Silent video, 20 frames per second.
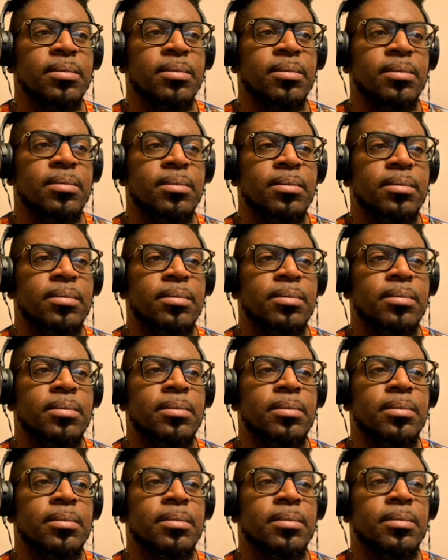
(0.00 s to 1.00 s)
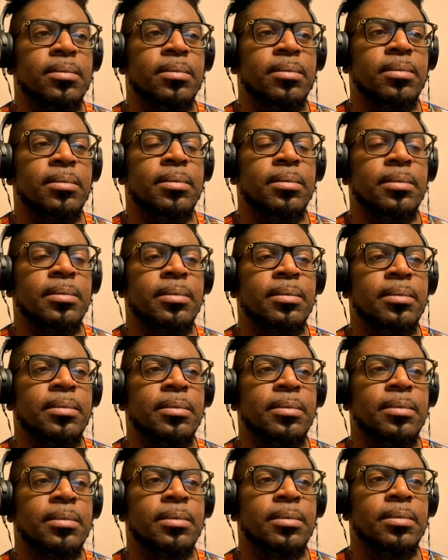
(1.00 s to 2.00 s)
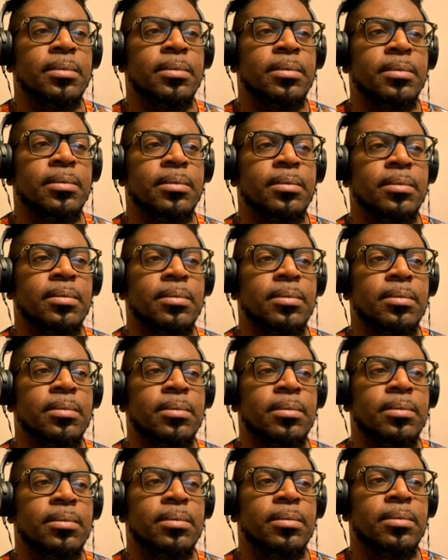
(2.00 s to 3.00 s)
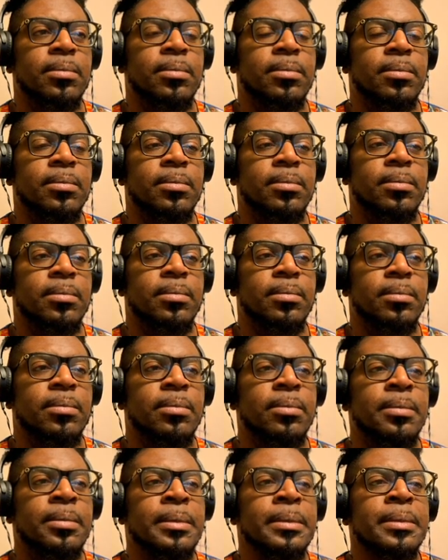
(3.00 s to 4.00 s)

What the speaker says: No words are spoken by the person on screen.